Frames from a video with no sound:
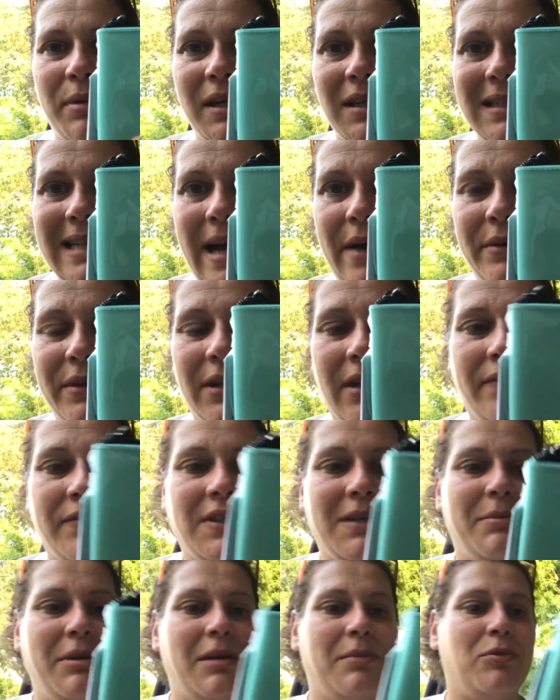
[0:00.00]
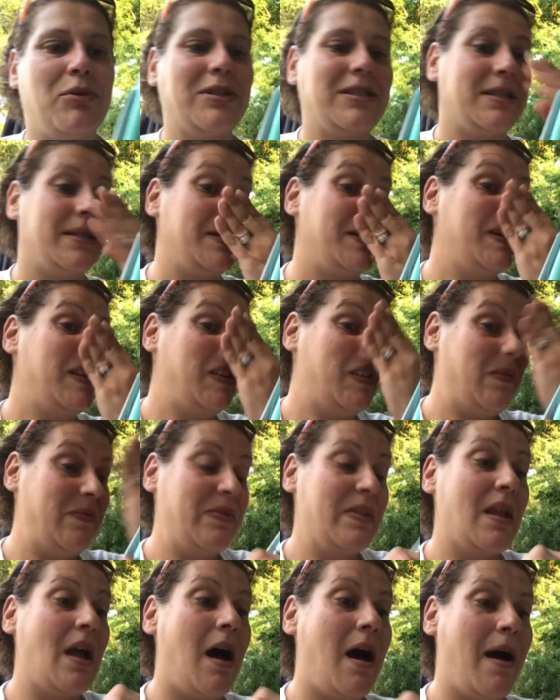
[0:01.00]
bugged out enough to be a Boston.
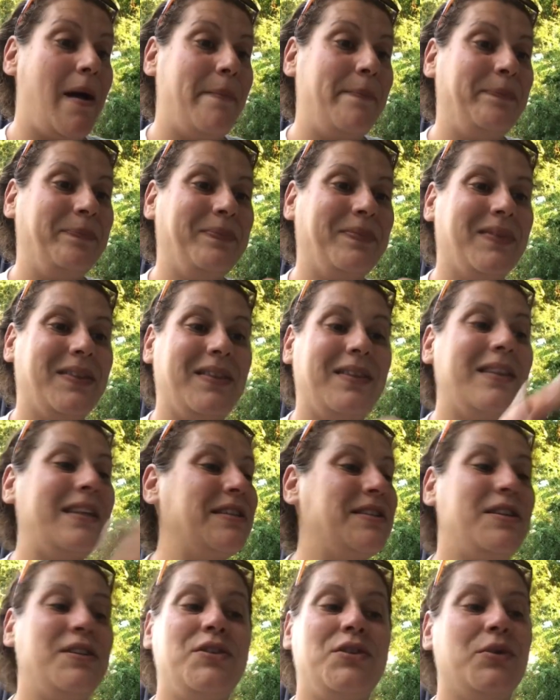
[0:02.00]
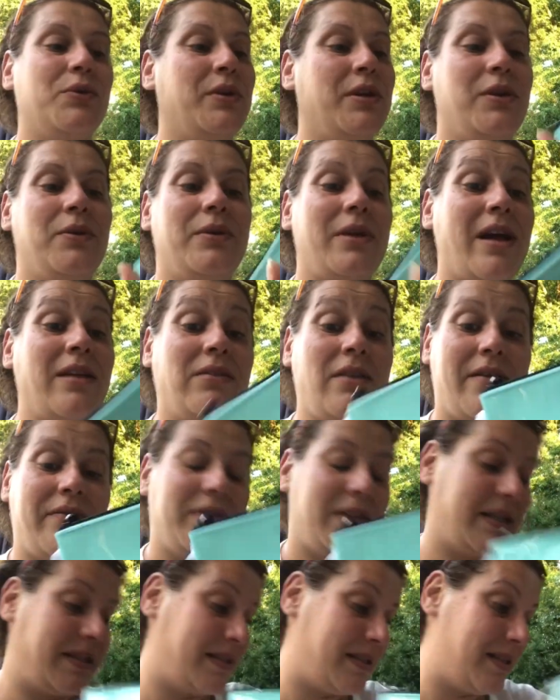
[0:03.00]
Um, this is so cute. I
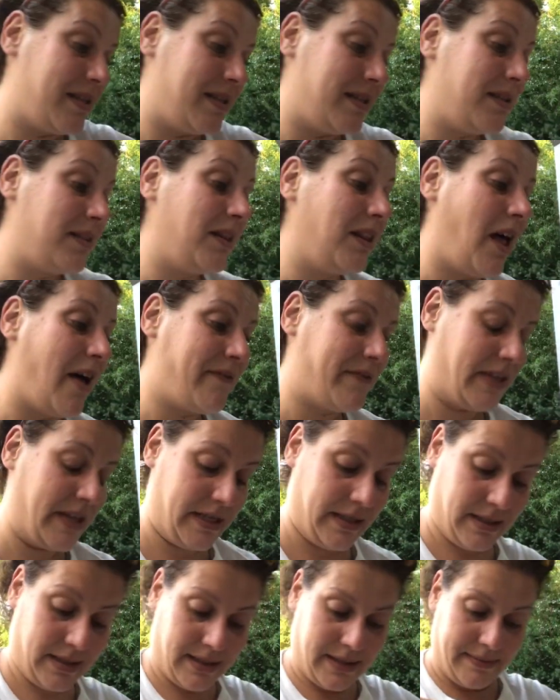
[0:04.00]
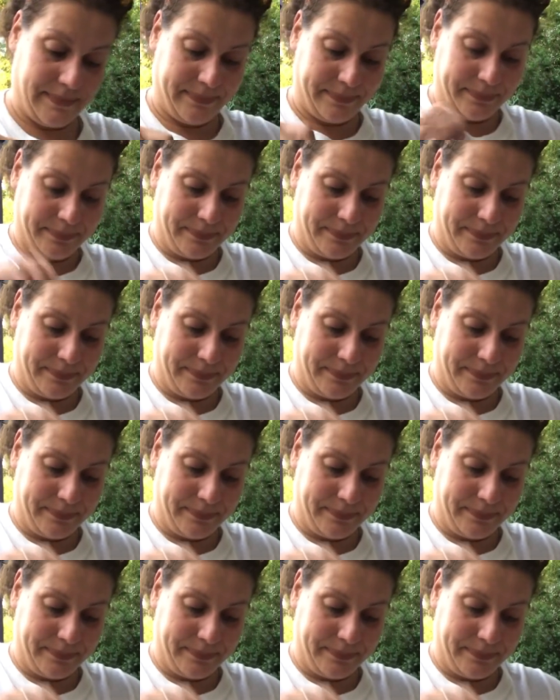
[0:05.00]
love this. Love this.